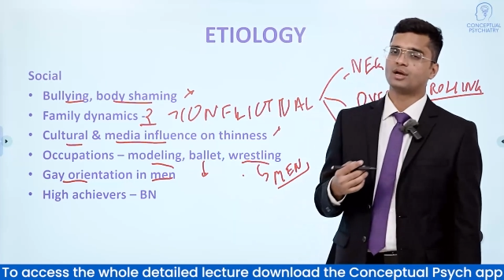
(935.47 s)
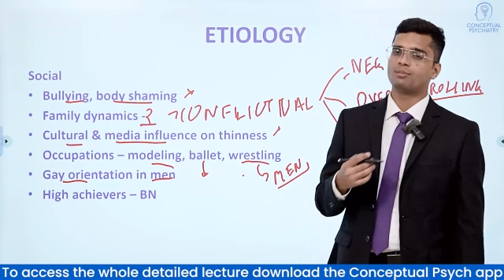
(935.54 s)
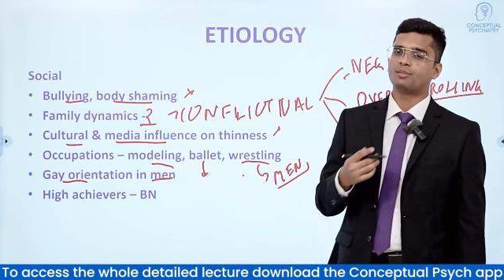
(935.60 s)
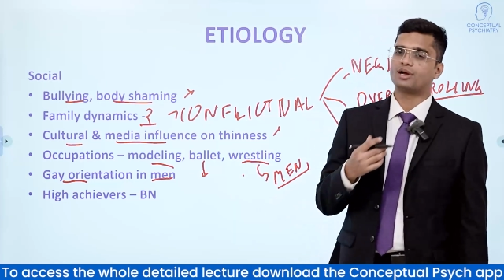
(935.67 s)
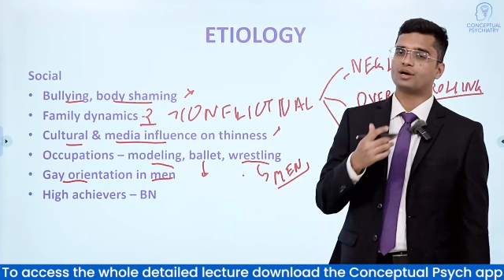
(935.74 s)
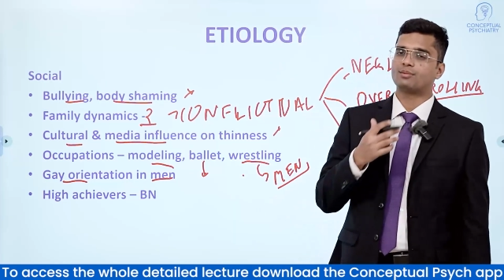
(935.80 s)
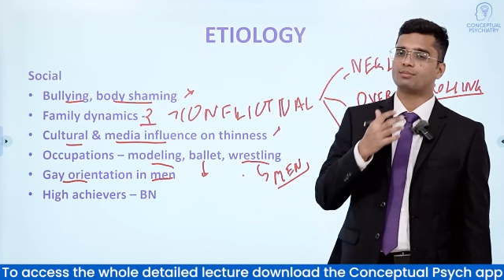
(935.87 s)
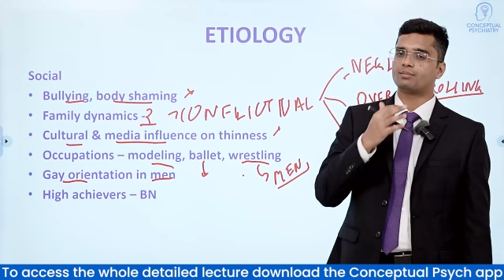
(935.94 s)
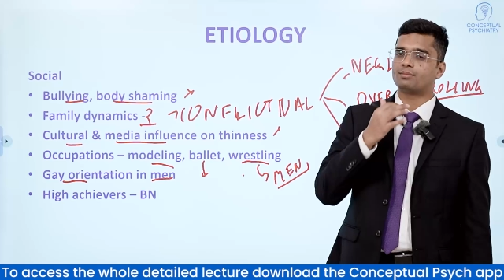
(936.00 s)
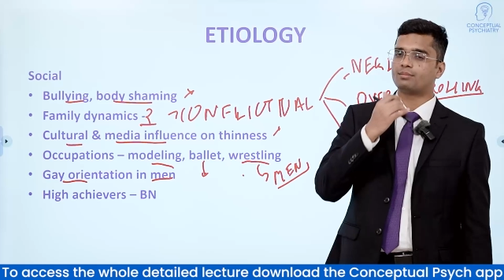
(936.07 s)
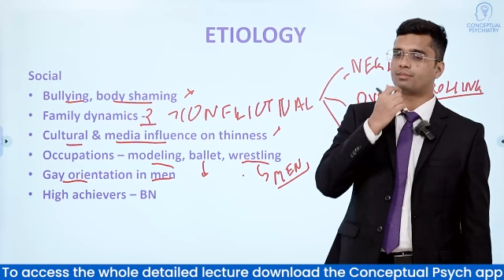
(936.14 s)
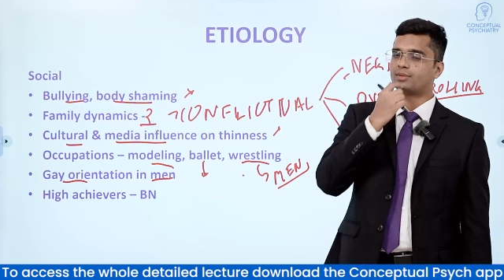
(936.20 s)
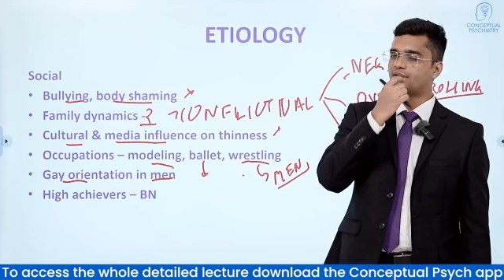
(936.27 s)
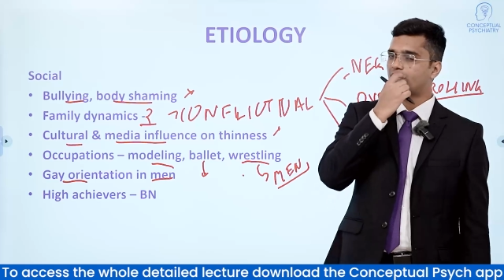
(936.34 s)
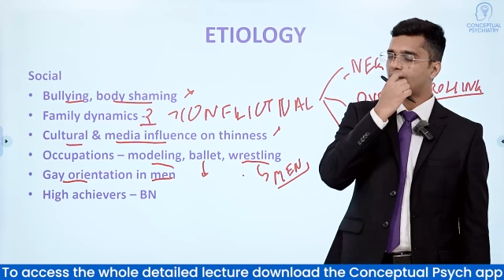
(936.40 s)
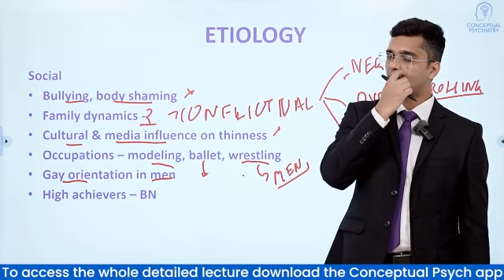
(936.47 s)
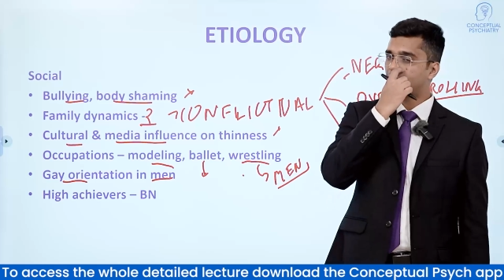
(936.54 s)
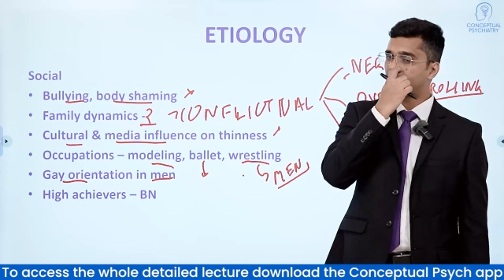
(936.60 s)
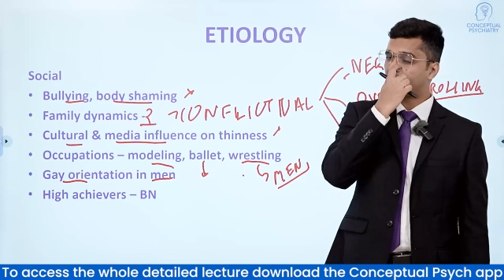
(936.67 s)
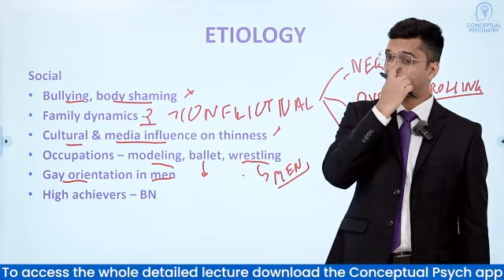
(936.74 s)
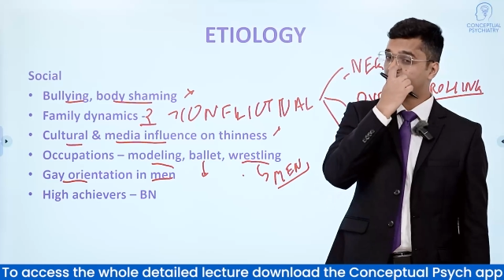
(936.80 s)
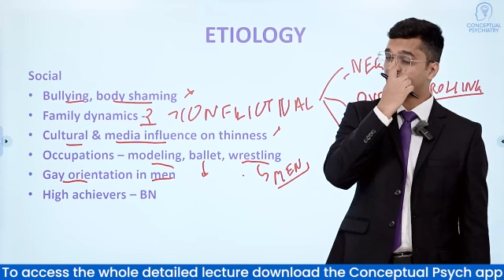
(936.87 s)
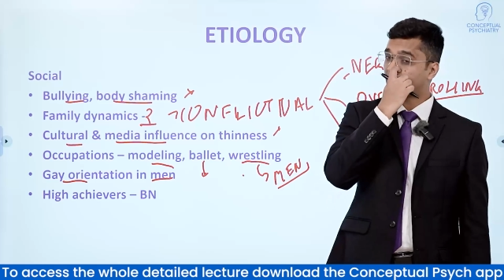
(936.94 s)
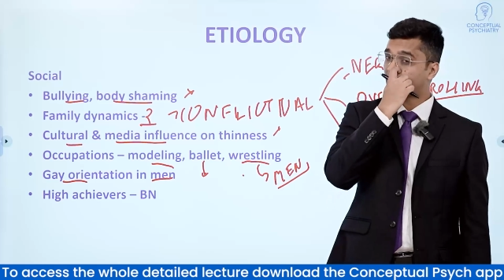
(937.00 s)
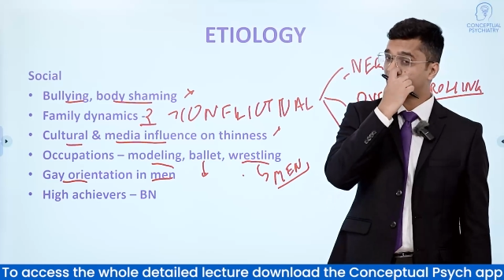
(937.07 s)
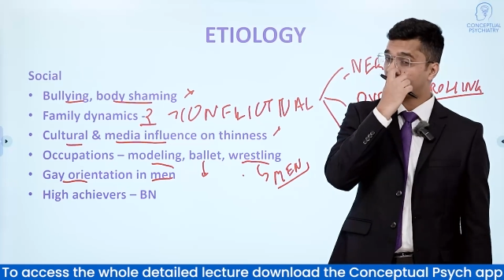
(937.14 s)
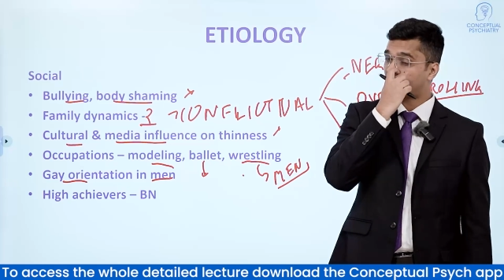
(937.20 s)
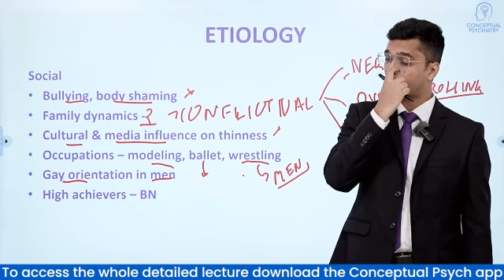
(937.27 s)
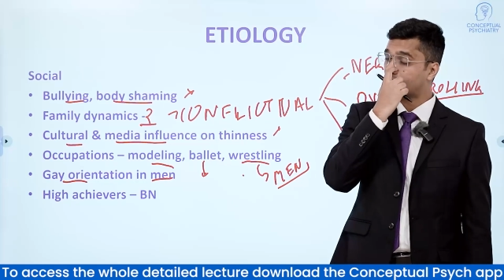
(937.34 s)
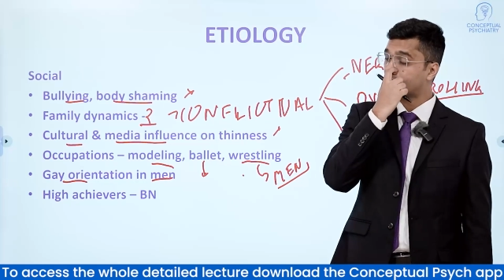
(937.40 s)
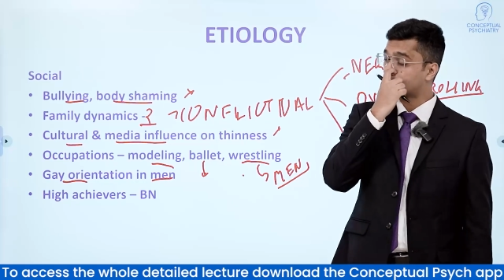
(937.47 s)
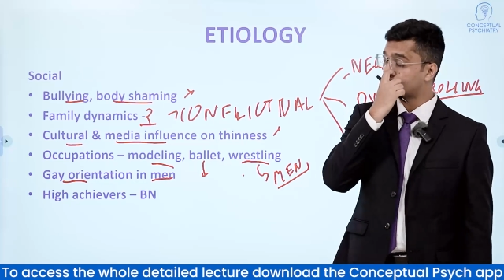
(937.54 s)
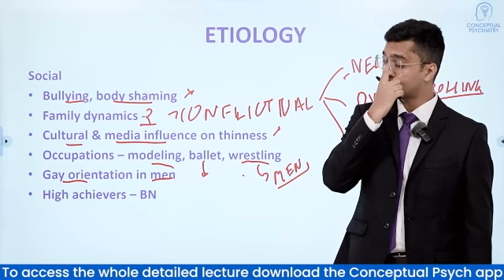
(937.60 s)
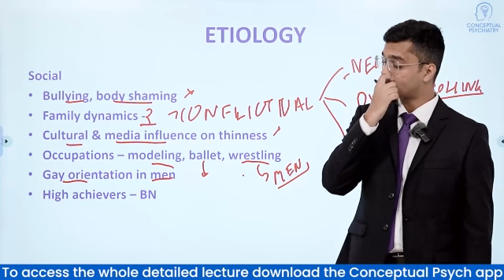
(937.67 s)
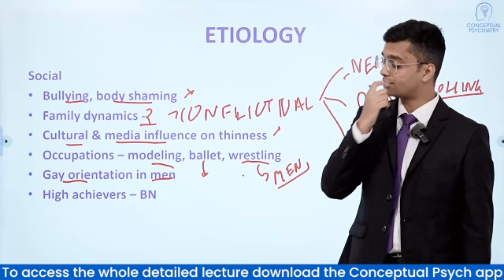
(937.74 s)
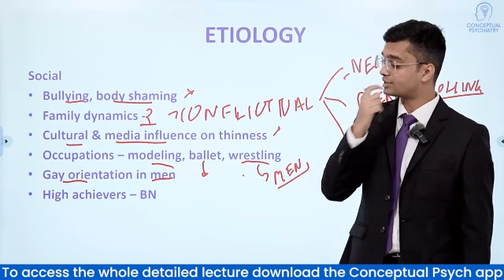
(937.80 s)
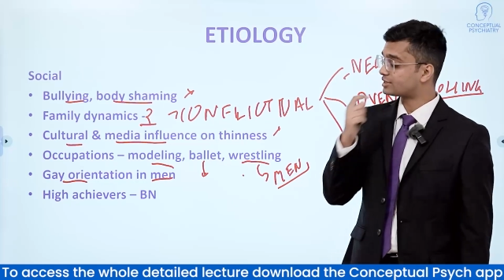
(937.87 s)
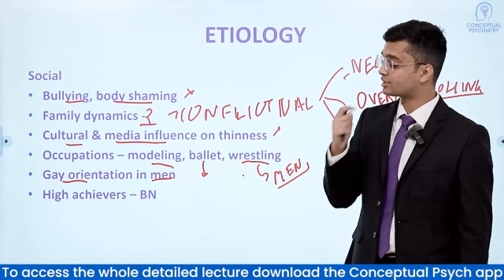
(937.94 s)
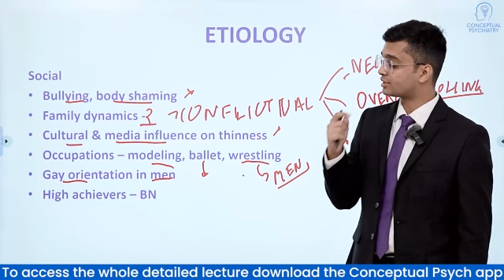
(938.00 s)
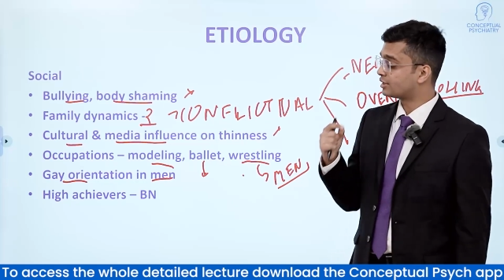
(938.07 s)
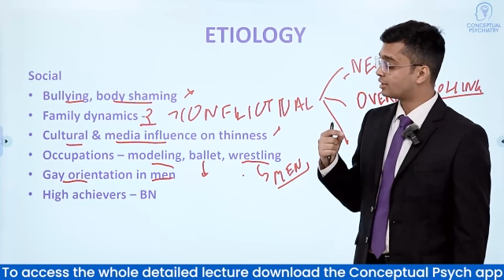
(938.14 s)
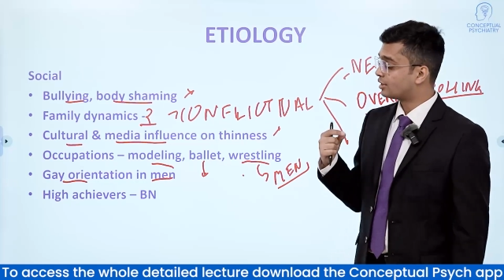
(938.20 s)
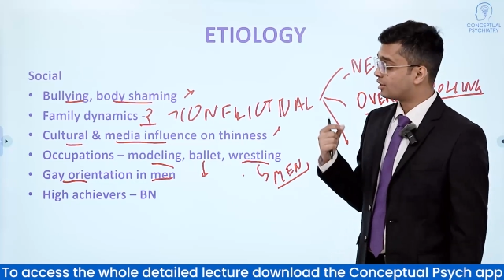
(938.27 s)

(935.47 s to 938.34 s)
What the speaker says: being better than others is